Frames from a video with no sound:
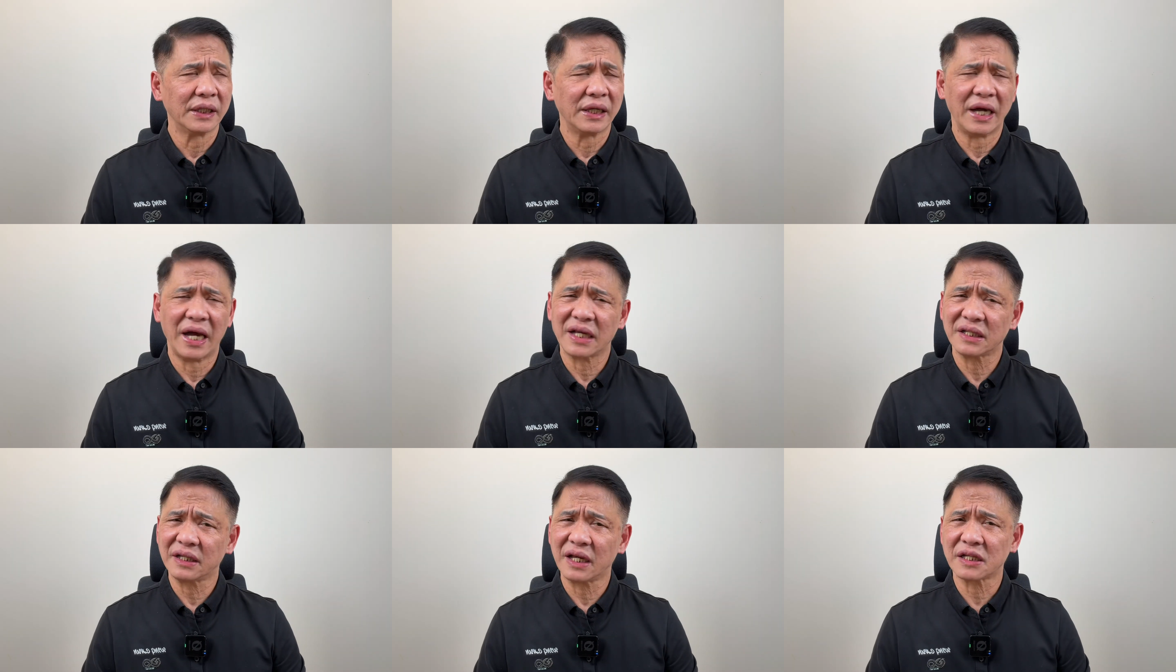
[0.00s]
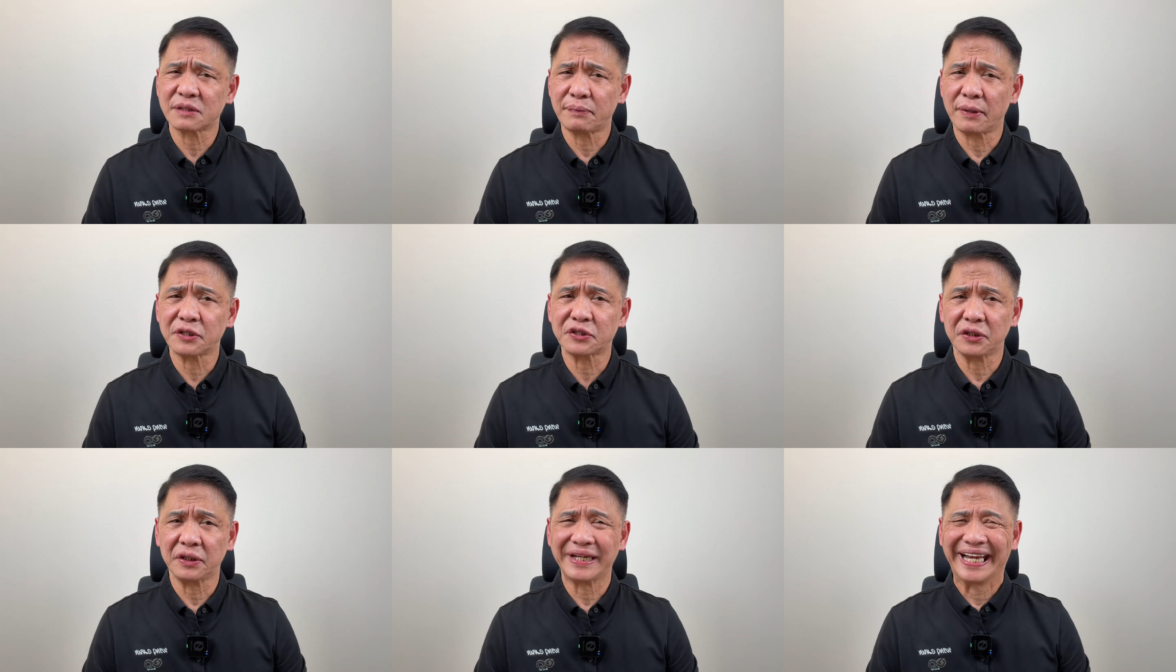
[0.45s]
I think
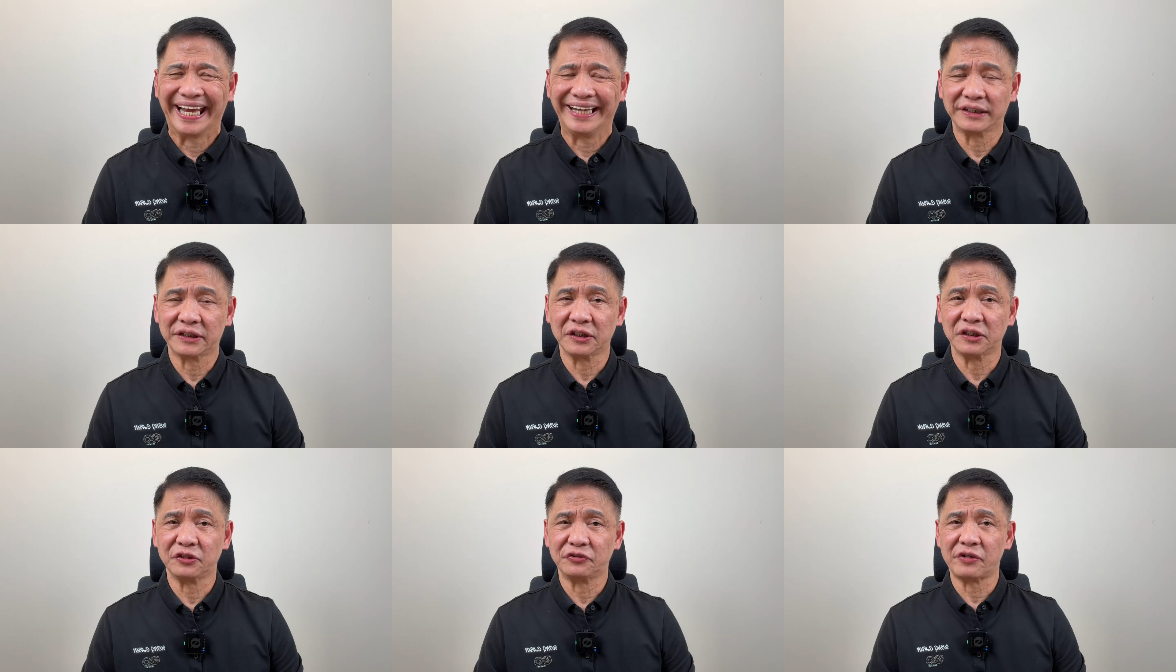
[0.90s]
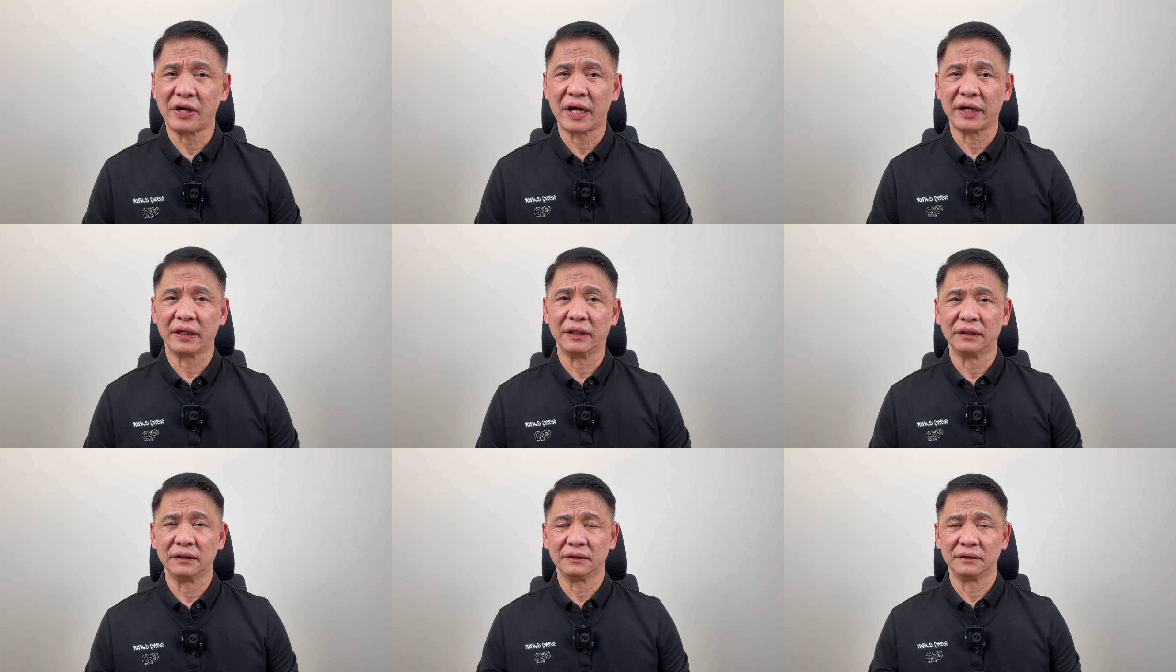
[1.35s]
especially in Enter the
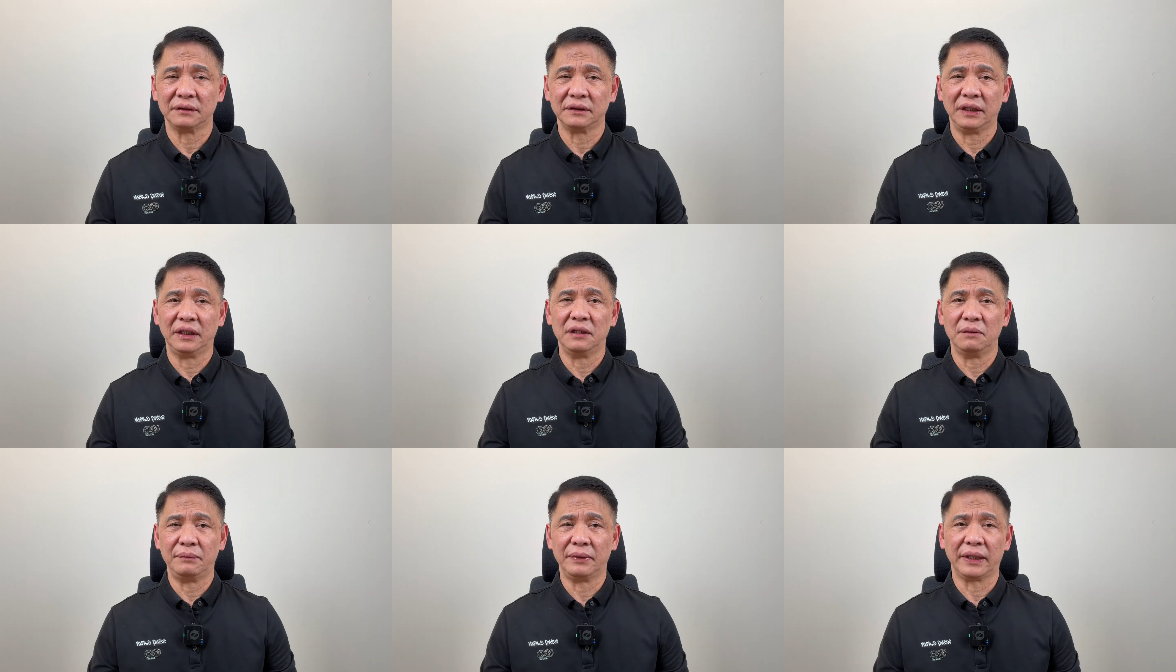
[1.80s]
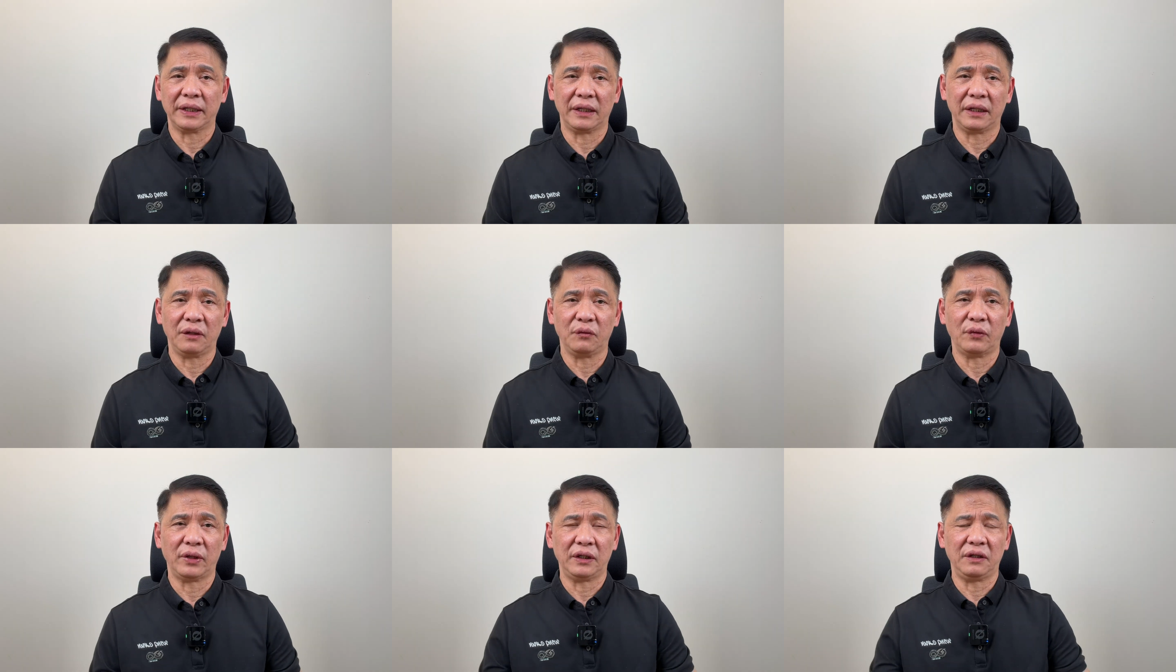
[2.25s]
Dragon, in the
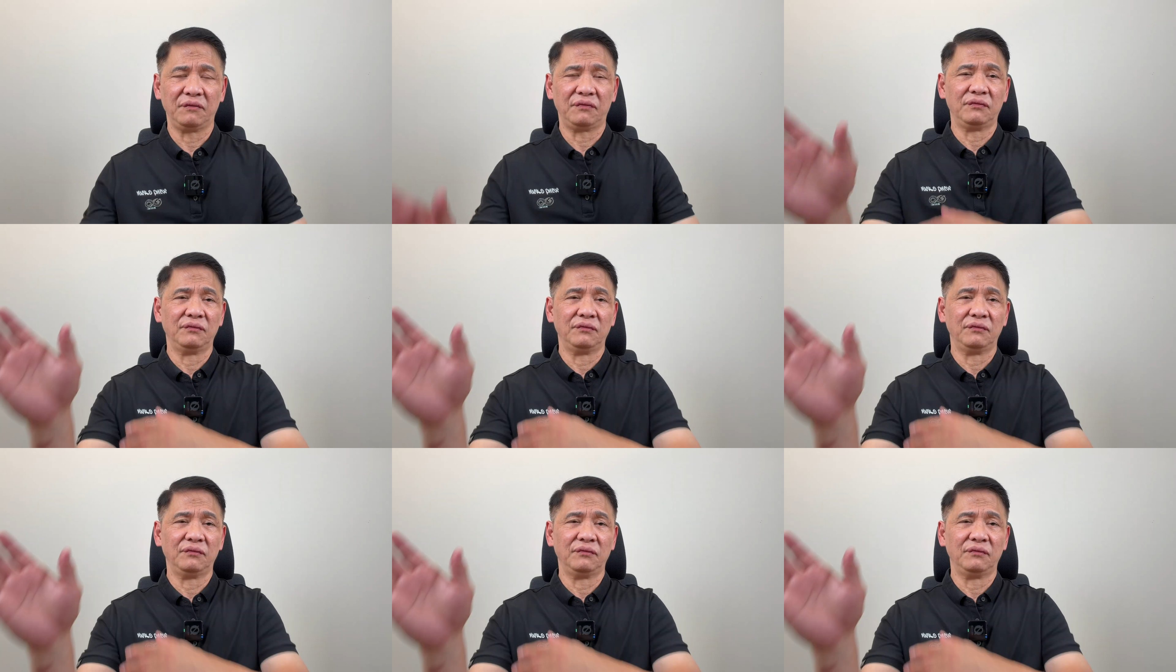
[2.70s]
beginning when he